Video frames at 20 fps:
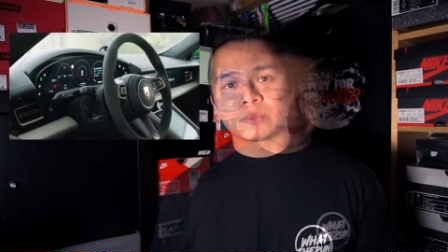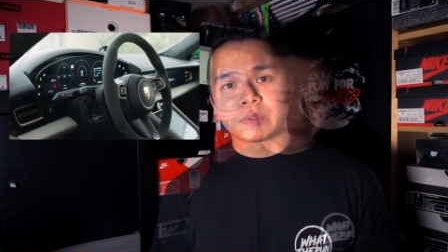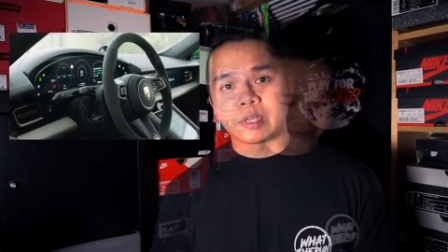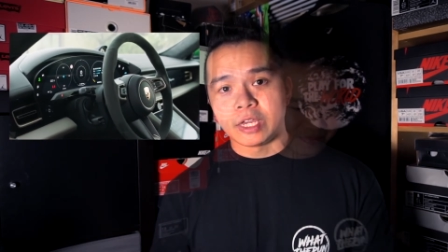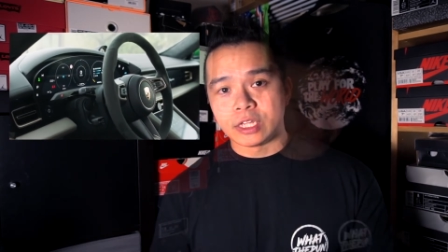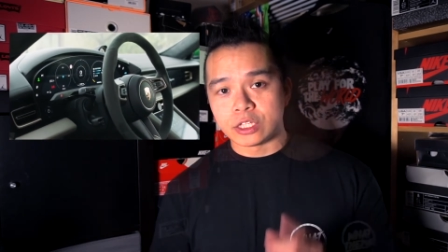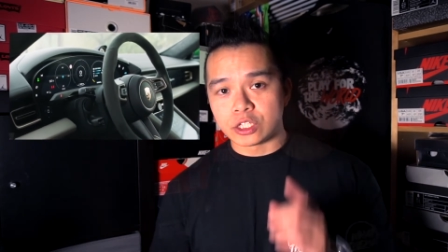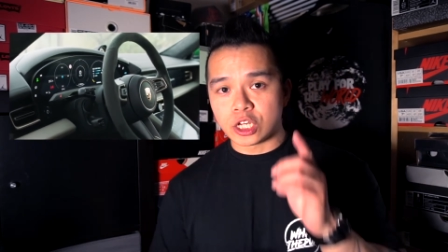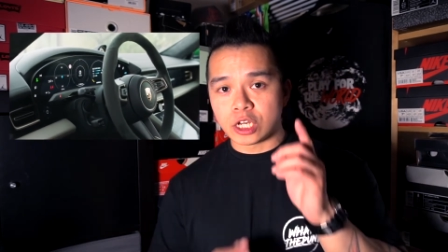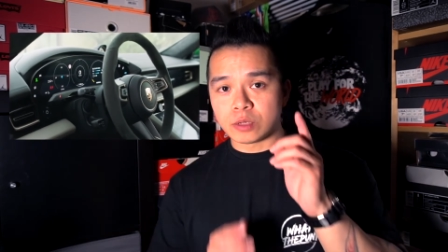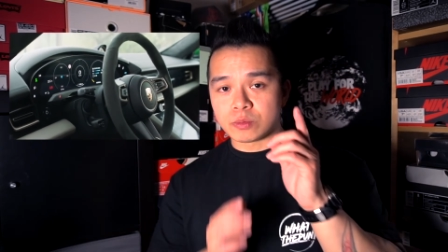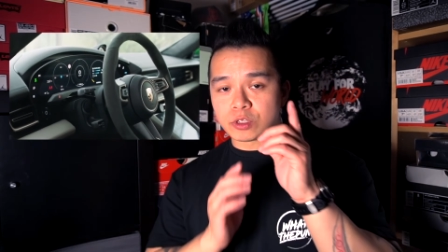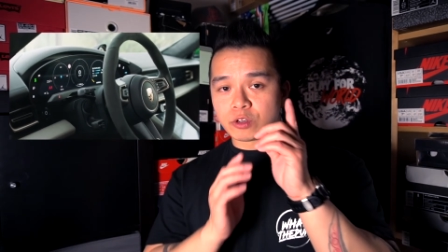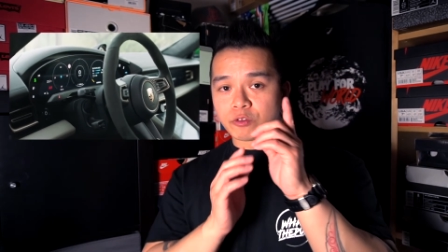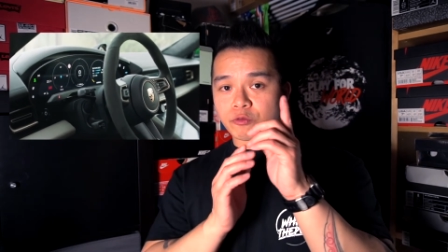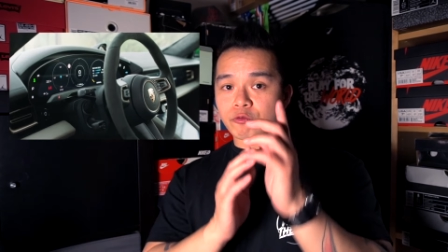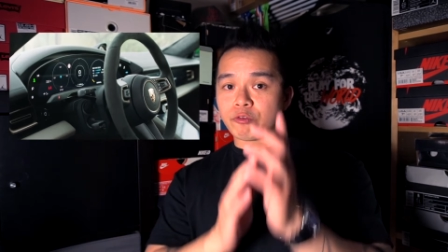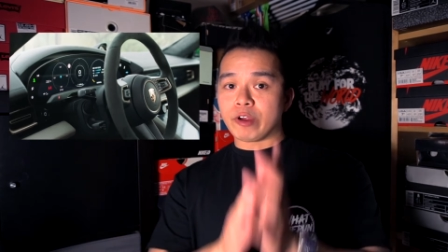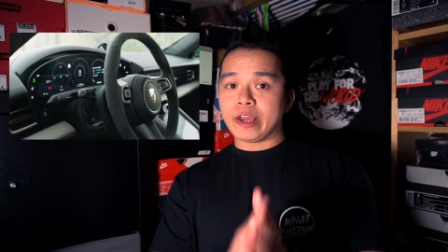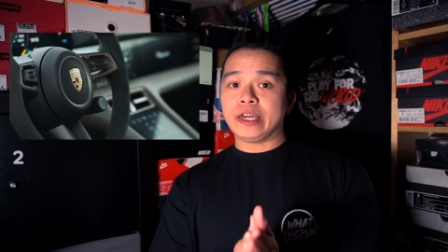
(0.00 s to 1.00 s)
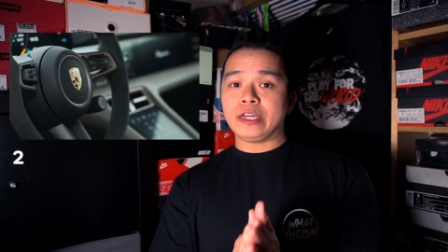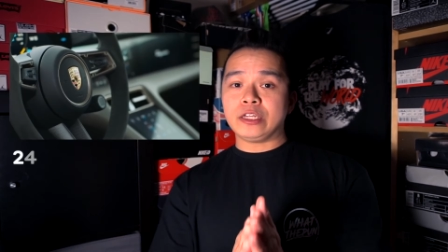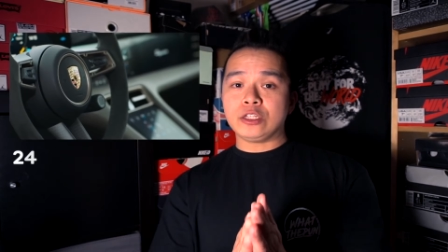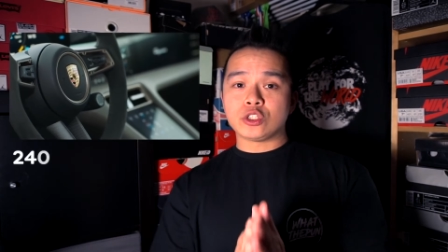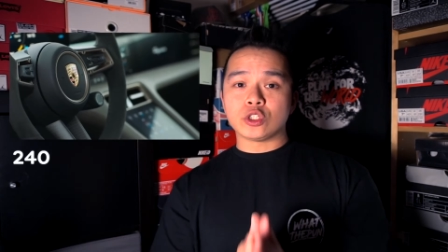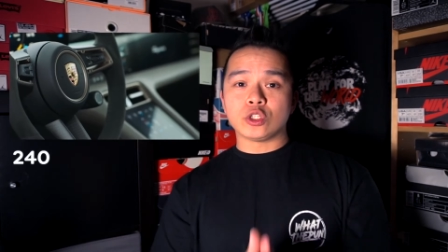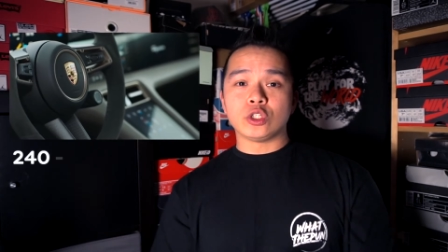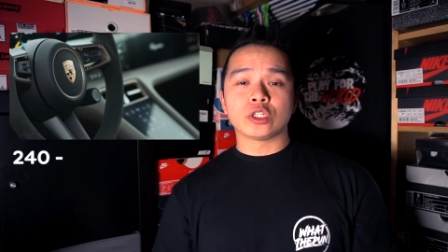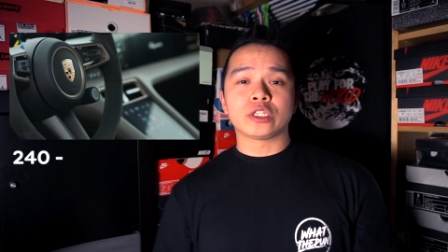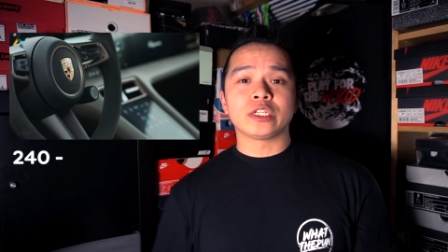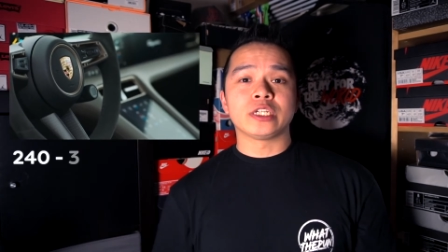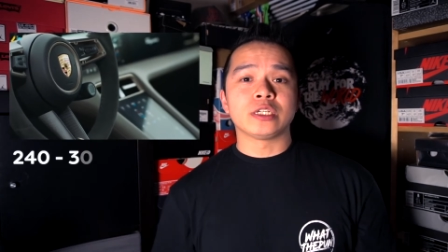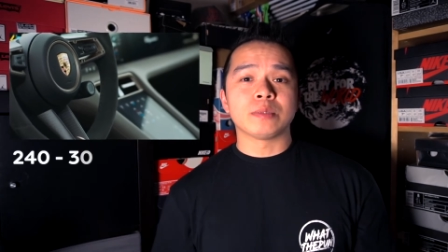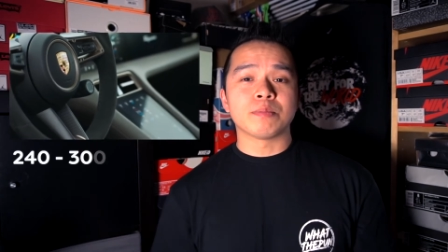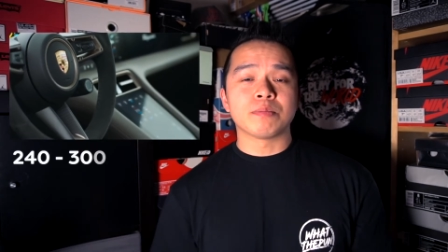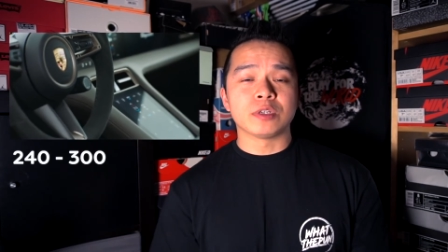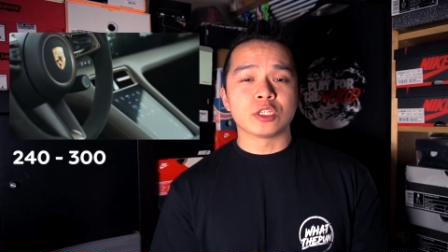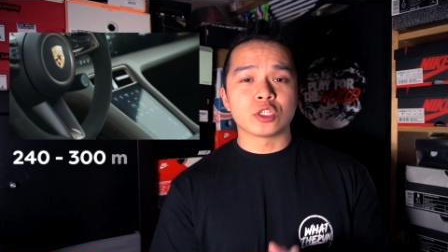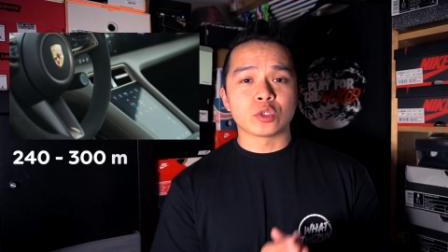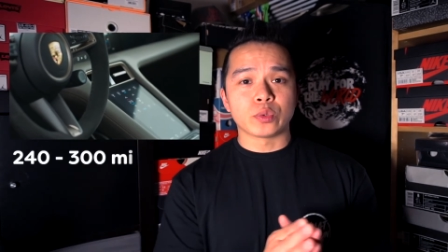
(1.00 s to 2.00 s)
In terms of range, you're looking
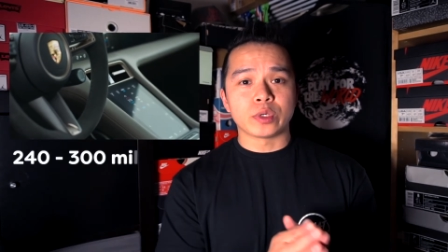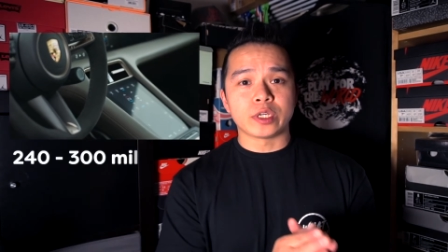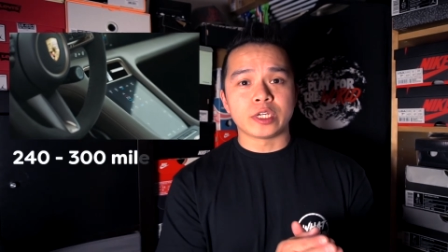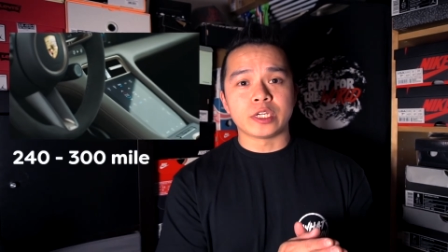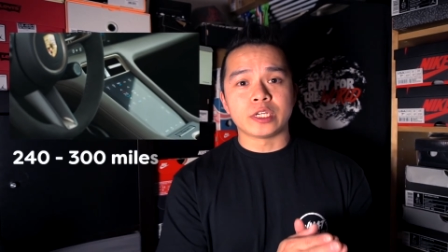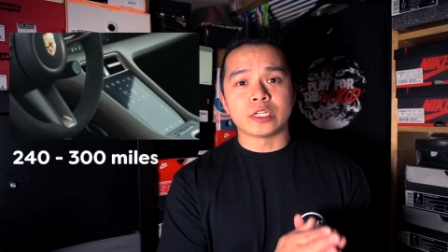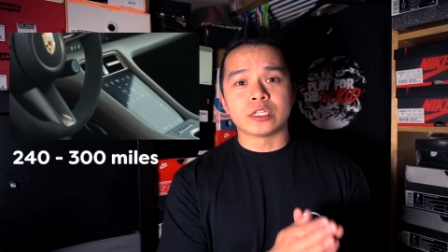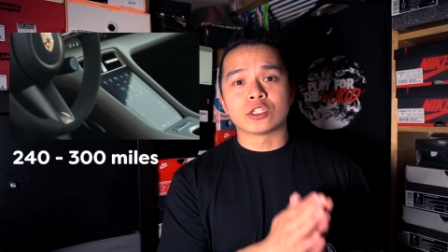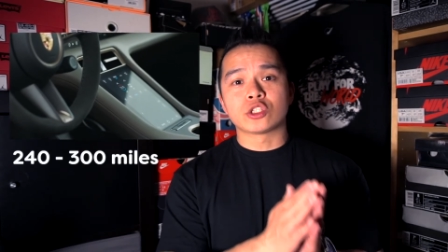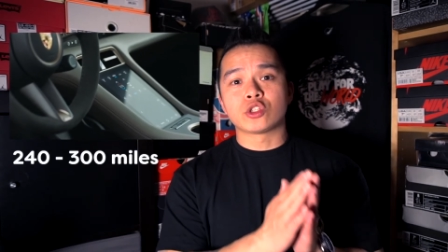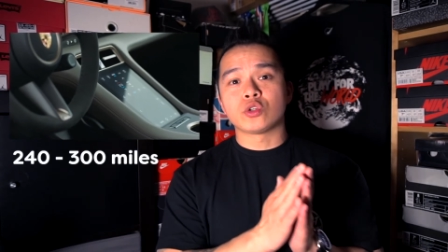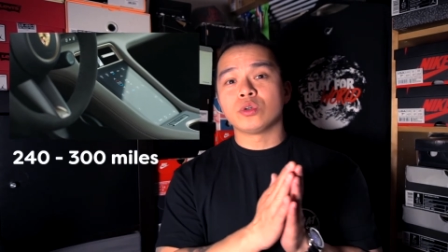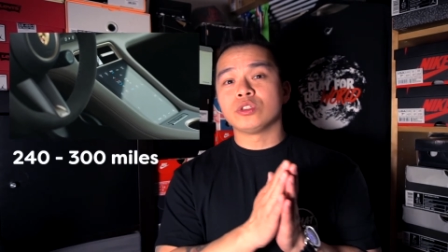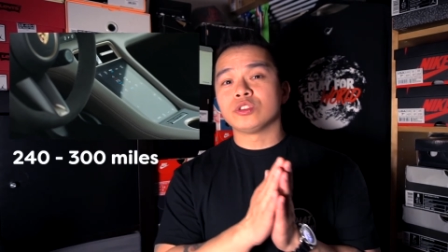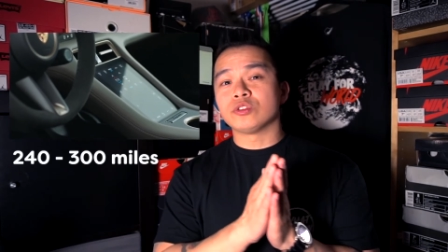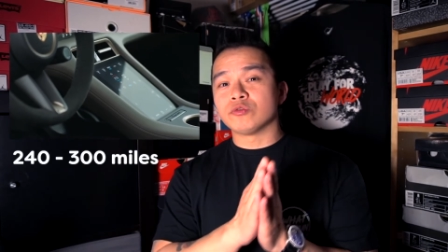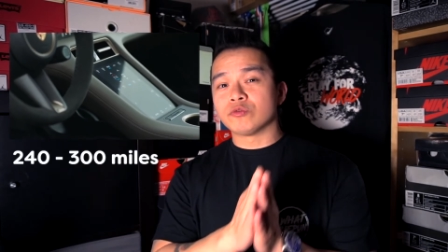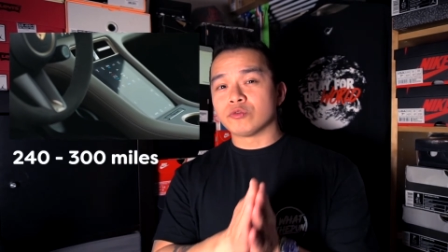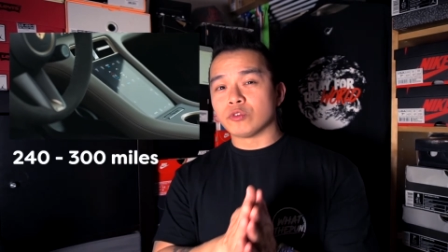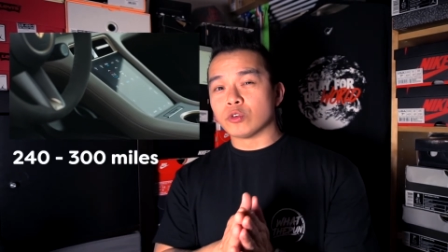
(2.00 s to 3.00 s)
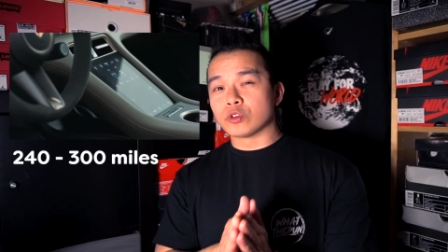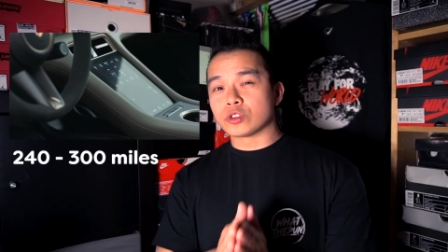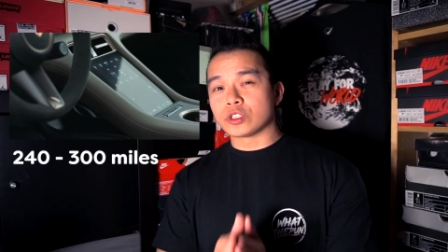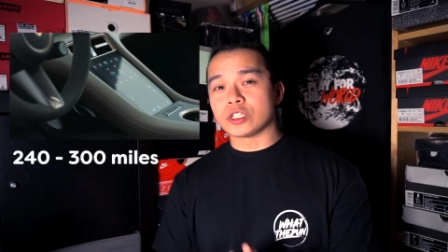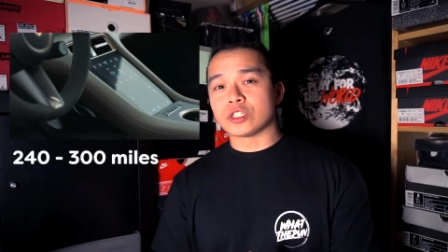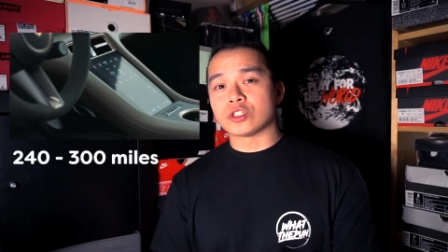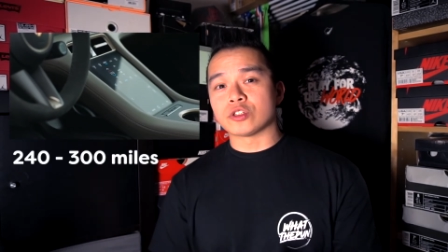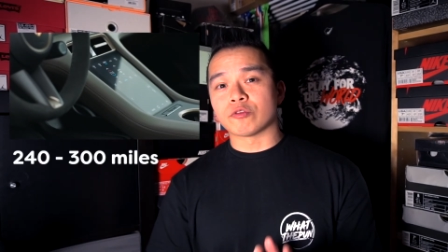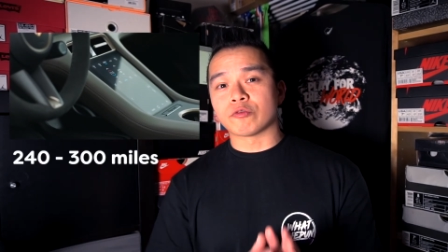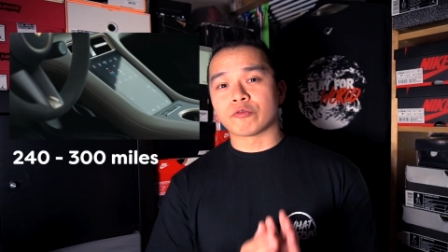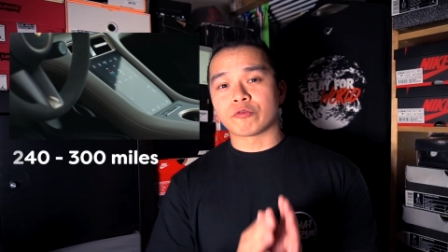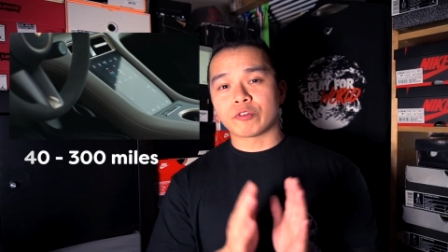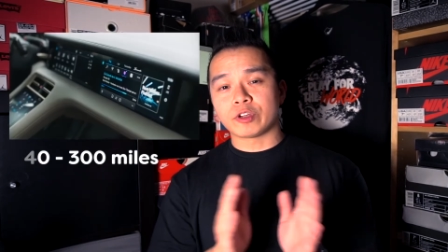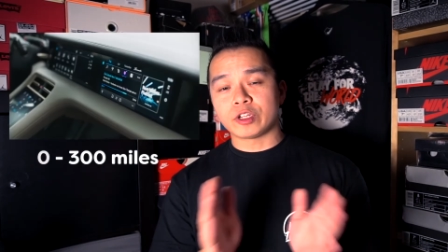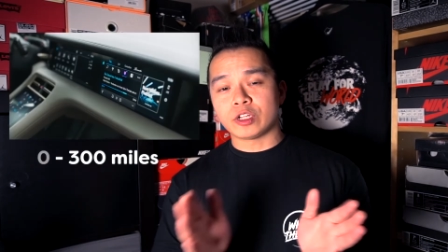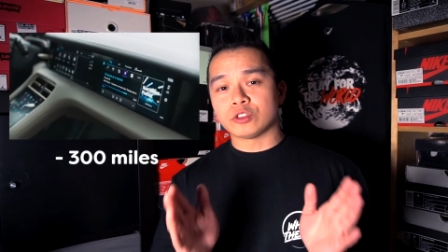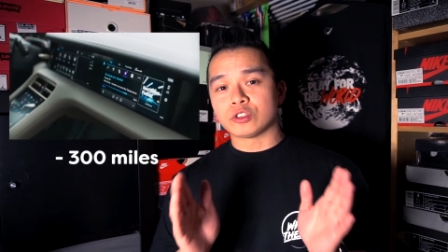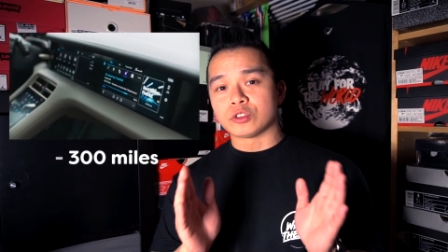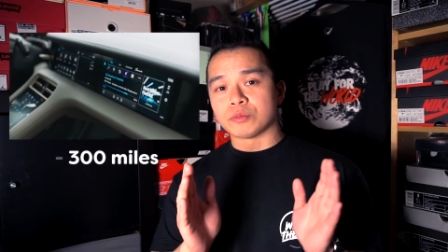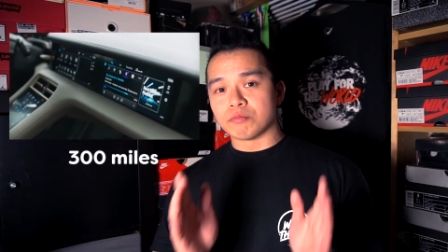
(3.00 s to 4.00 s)
between 240 to
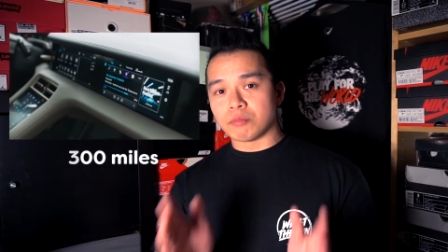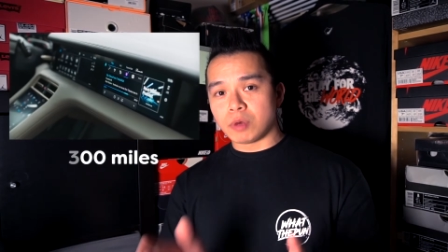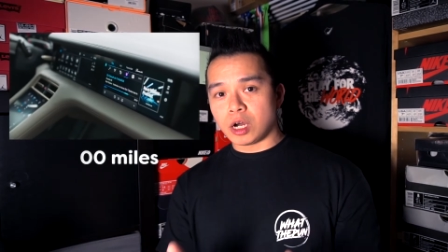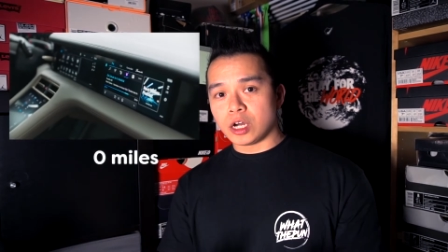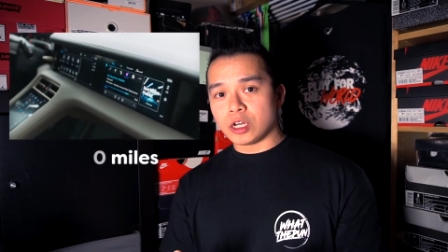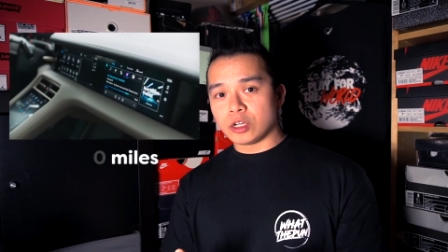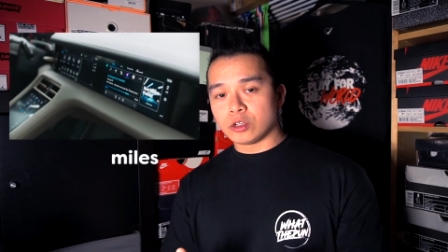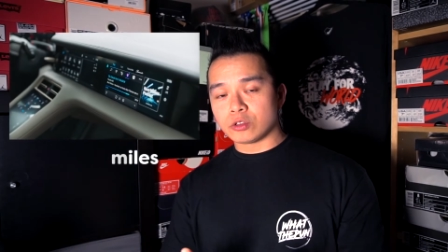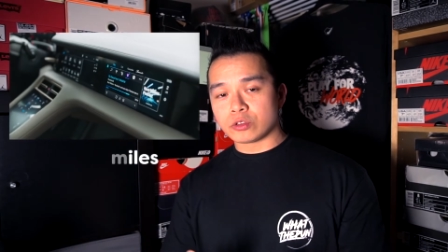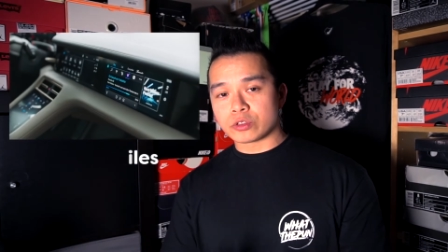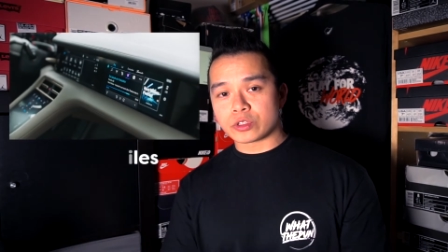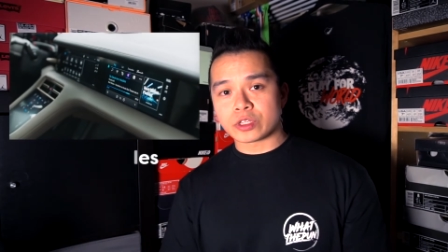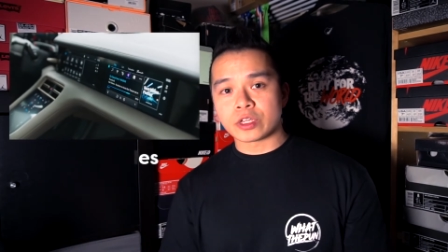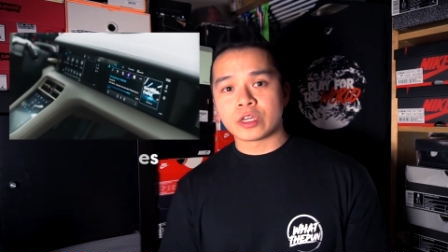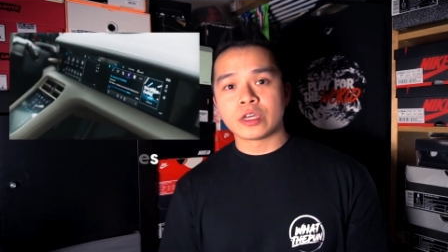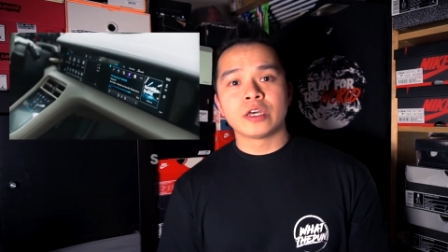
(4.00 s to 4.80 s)
300 miles,